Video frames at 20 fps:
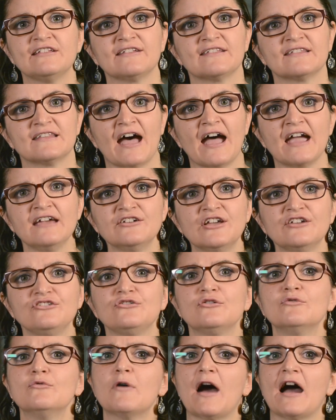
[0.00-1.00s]
design
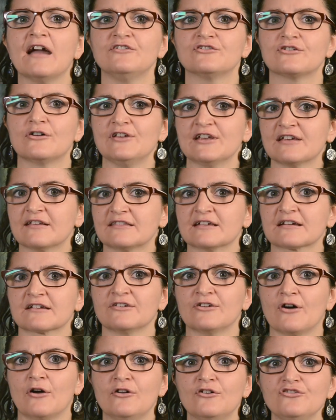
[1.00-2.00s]
new hydraulic
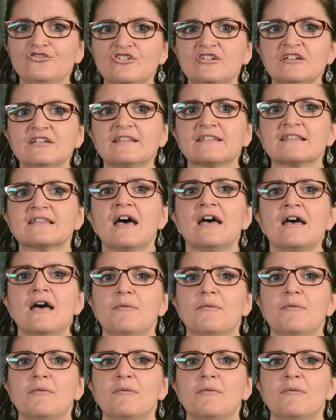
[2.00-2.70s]
technologies